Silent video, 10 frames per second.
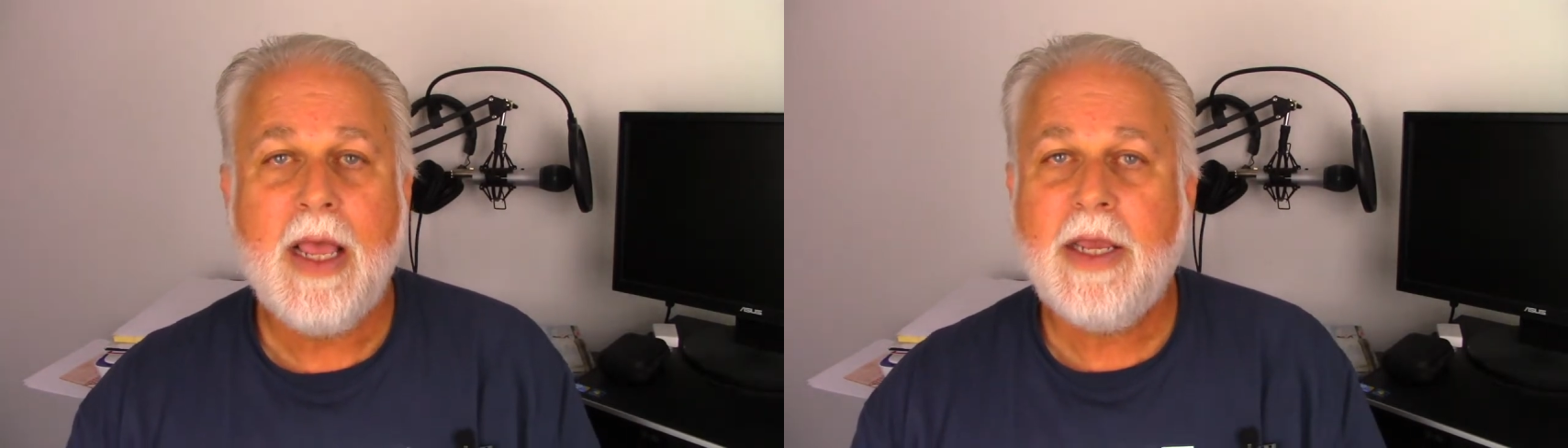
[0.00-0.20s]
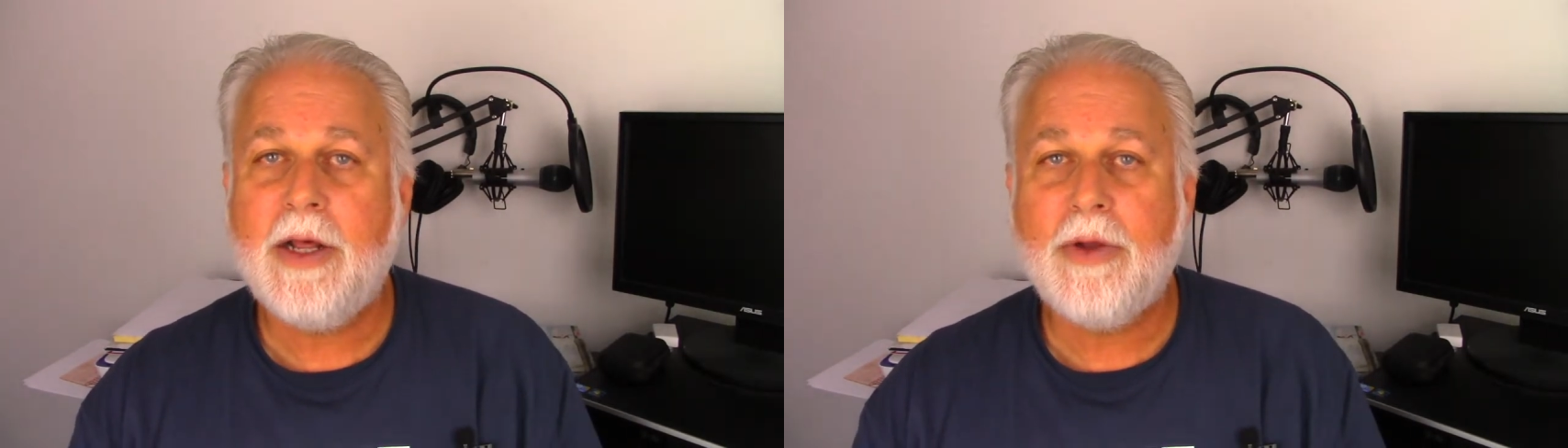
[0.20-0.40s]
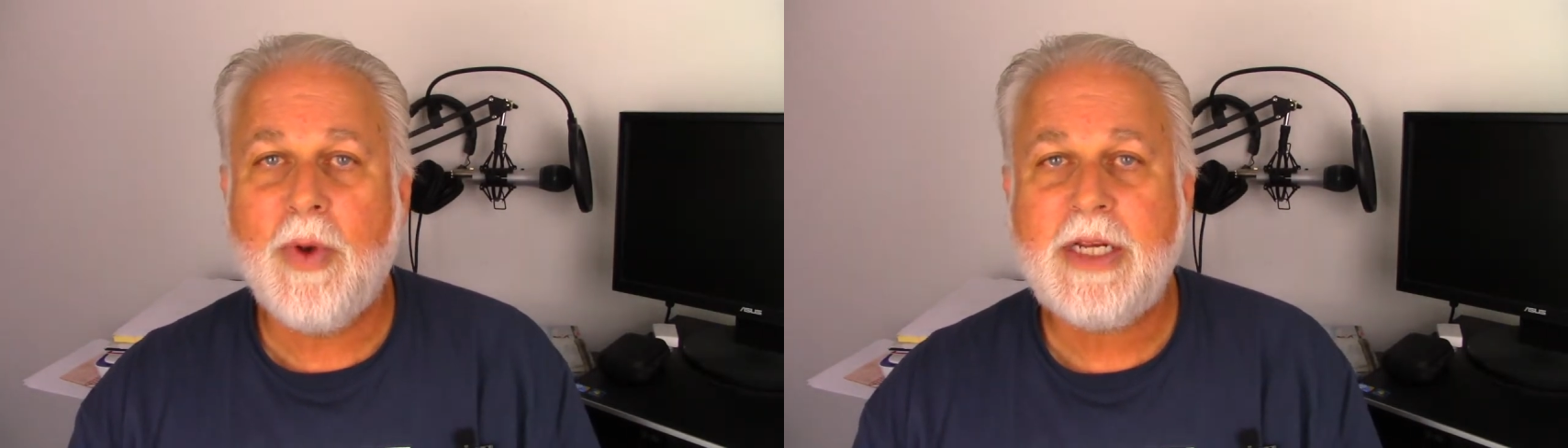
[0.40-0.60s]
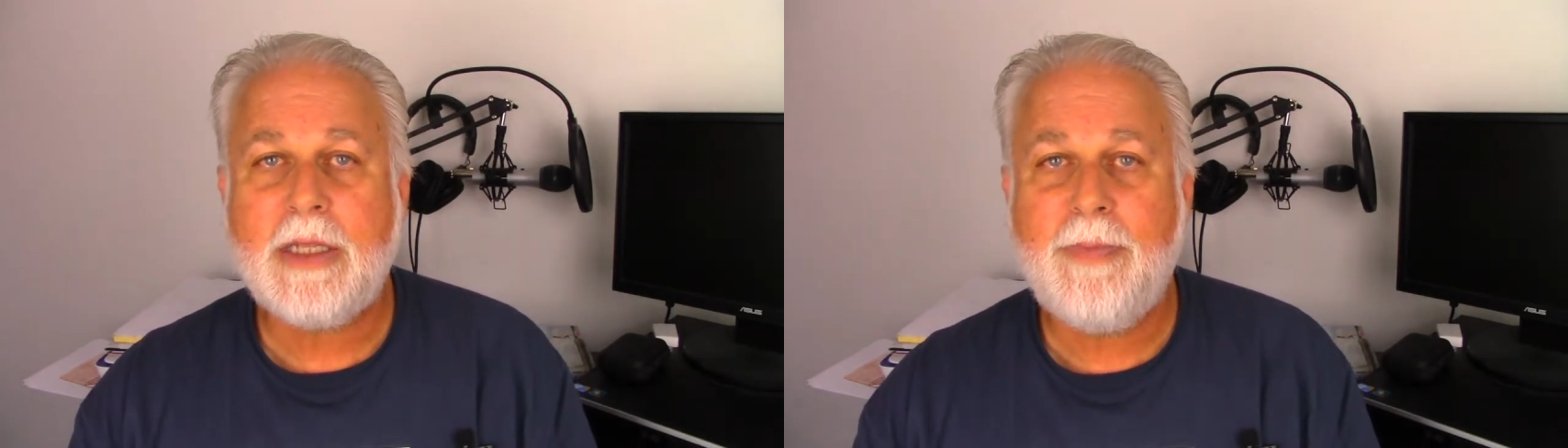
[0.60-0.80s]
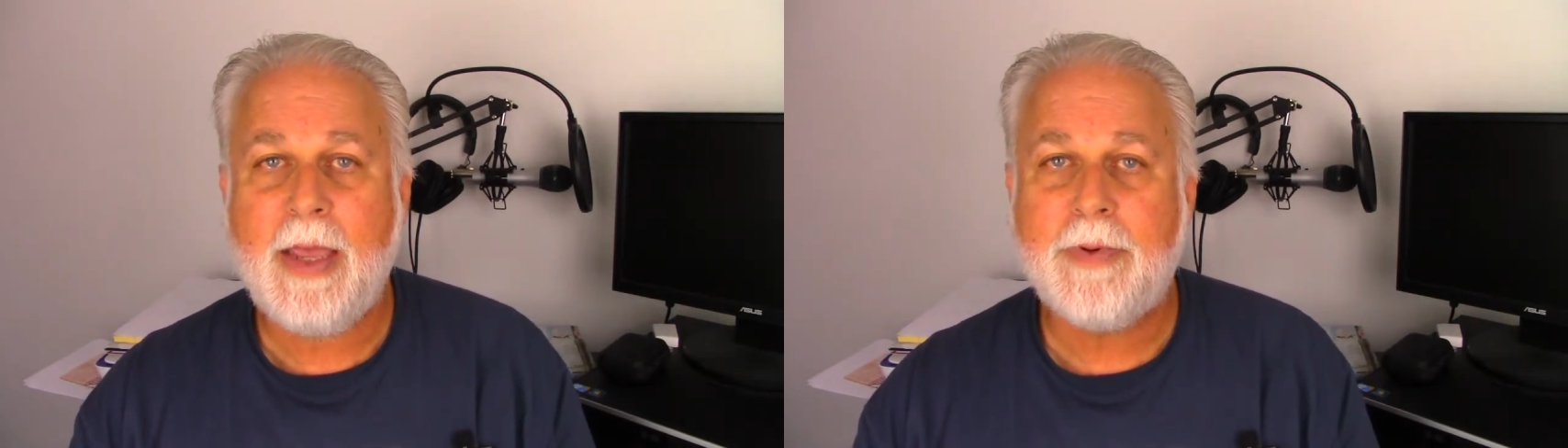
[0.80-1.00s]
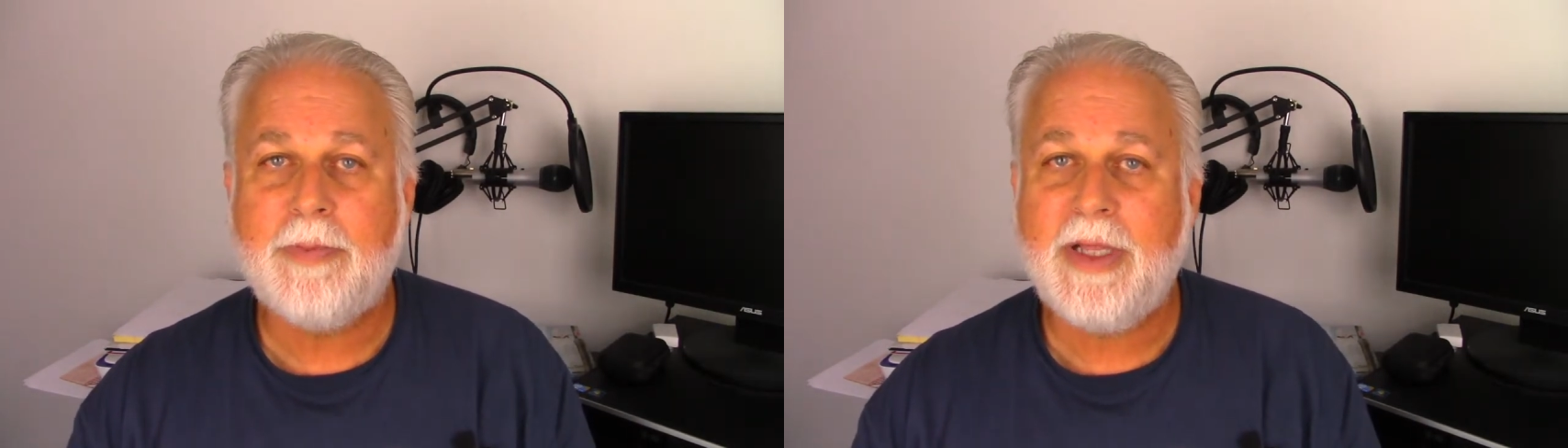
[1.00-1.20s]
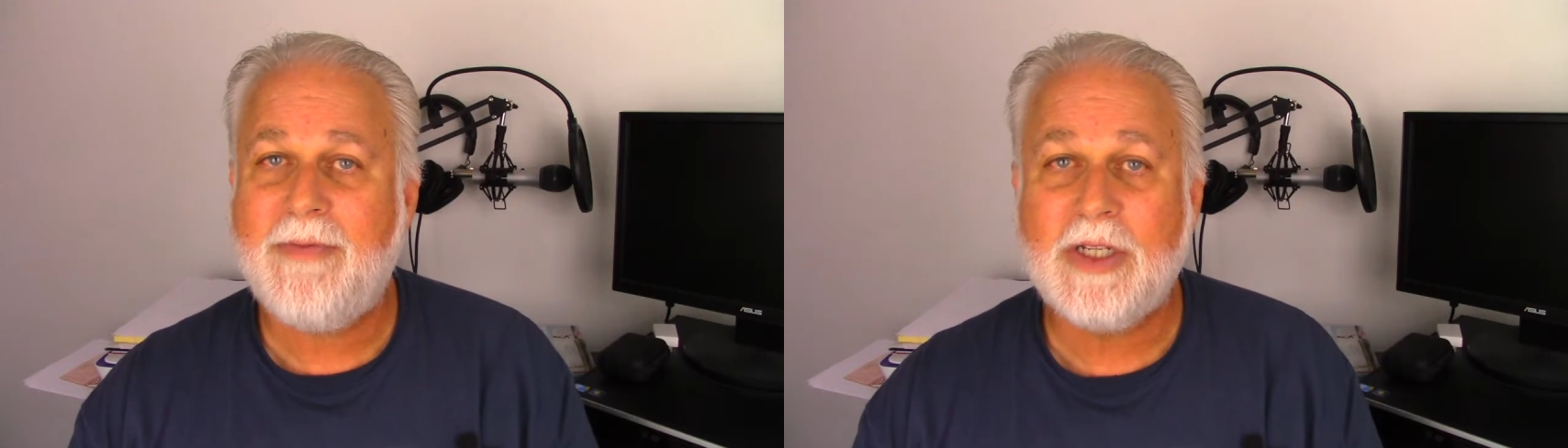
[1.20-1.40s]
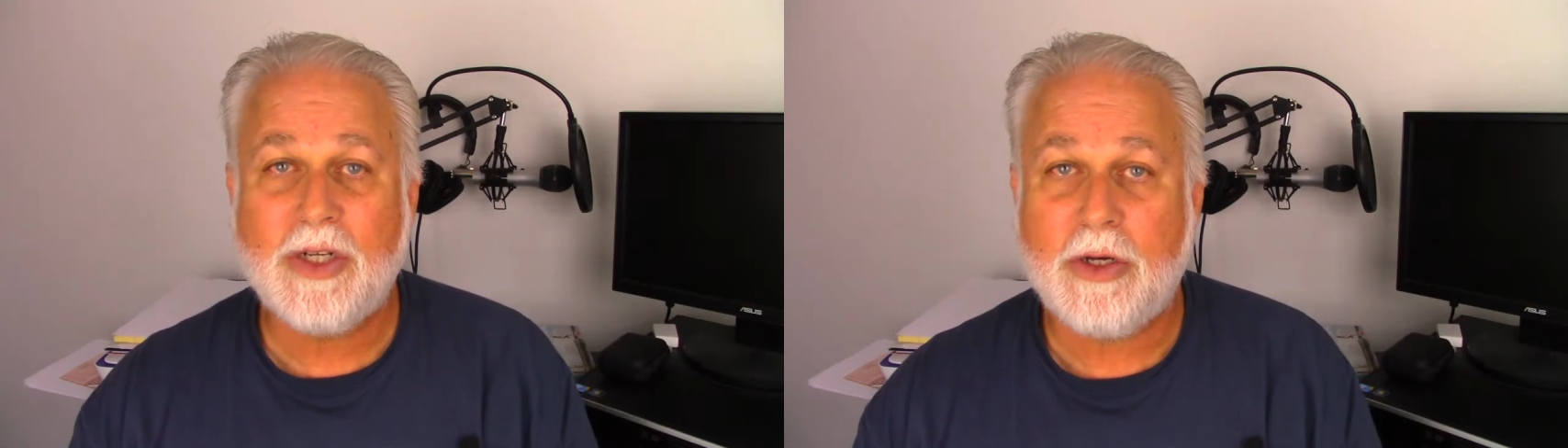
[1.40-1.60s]
The reason that people believe
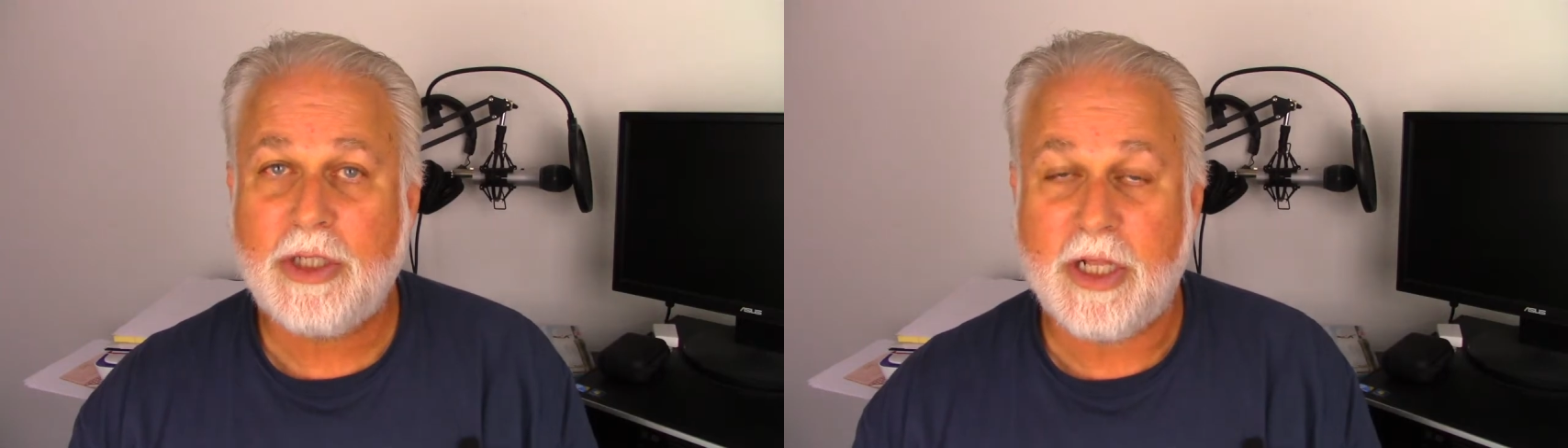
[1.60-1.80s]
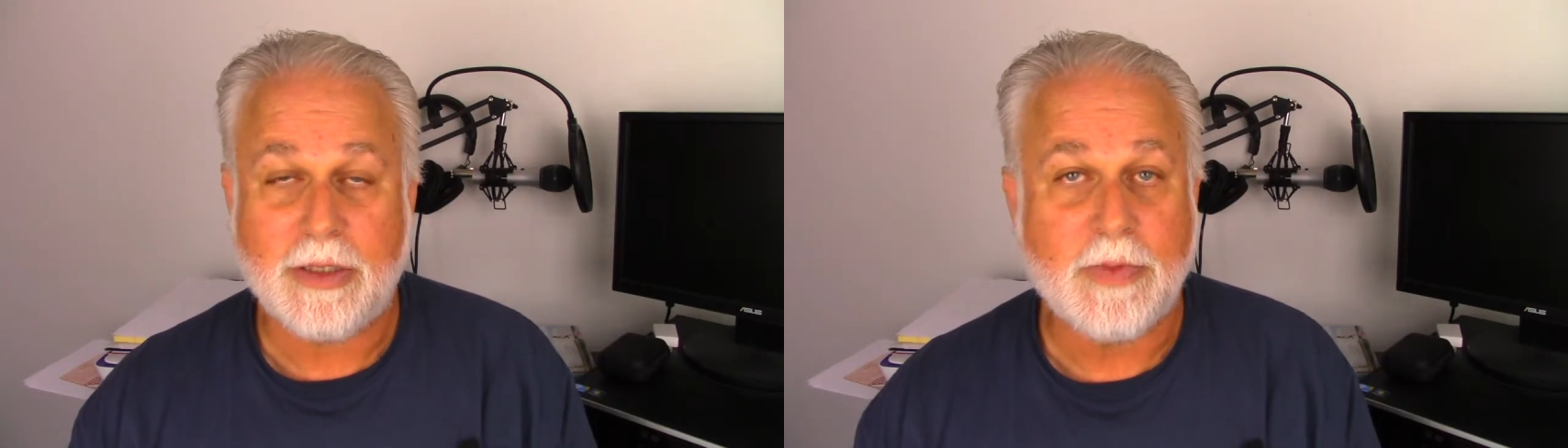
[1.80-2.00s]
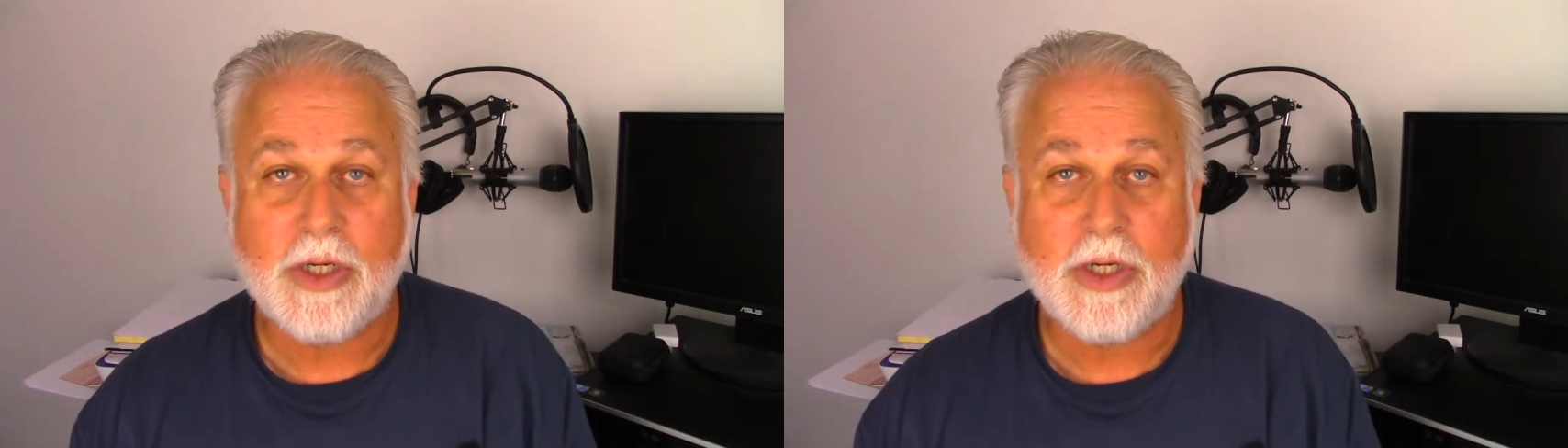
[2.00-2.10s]
in socialism